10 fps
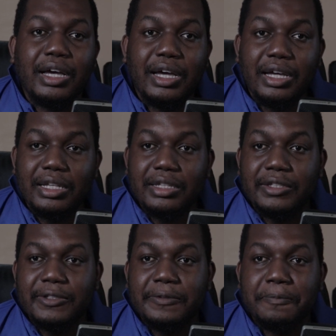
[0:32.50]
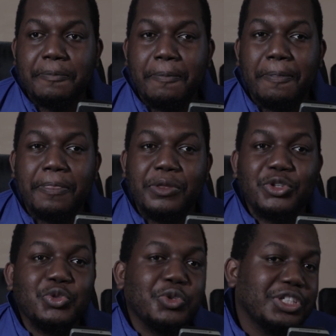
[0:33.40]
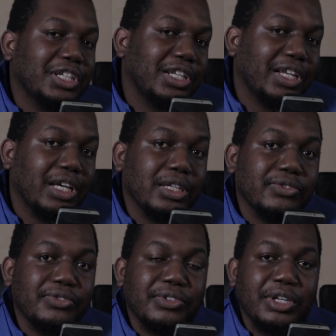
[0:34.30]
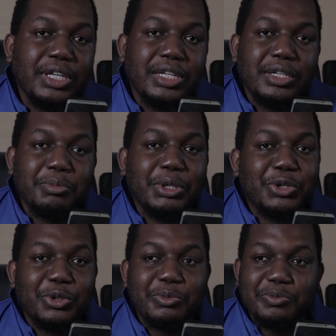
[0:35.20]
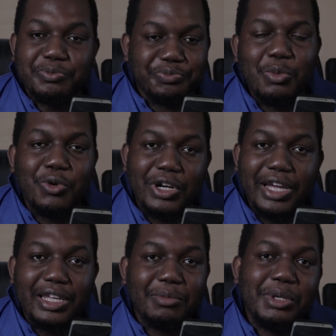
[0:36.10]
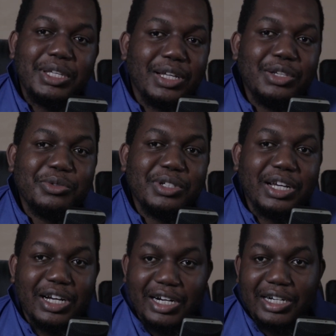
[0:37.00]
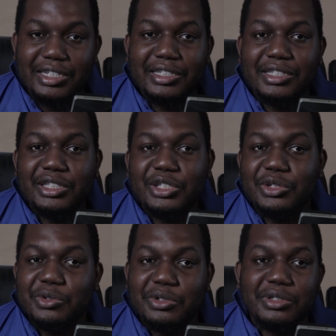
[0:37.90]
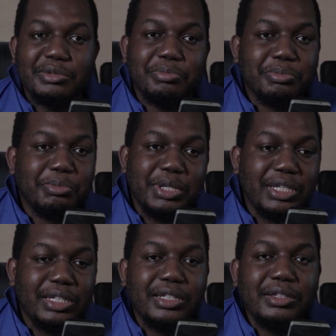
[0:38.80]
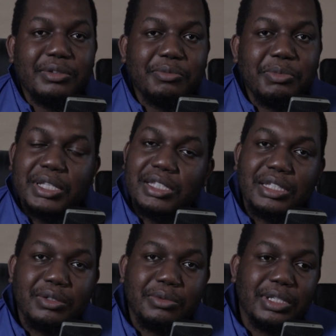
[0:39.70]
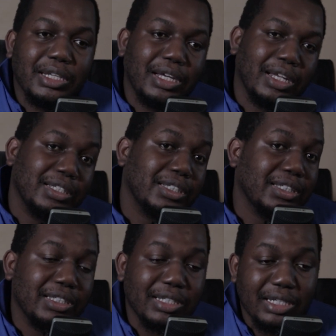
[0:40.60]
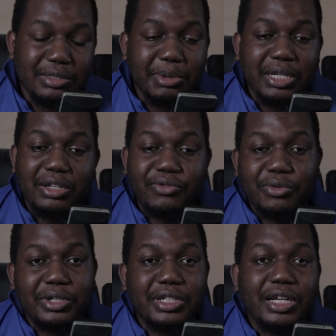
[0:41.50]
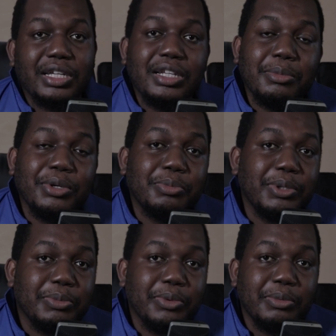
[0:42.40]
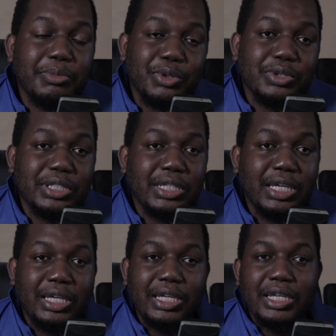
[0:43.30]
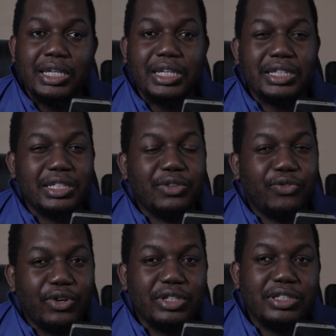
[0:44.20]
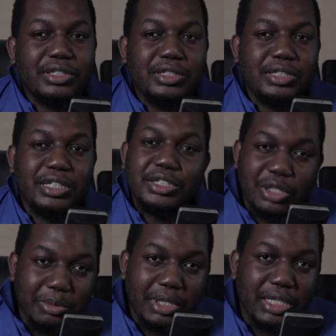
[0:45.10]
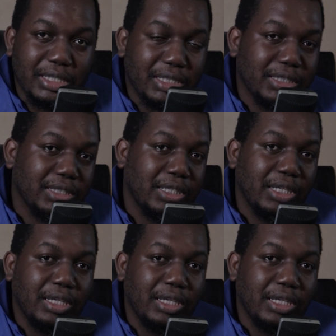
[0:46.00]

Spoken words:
and your social life become more like being alone or being mixing with an assistant back and forth talking about people with music. It is fun in some cases,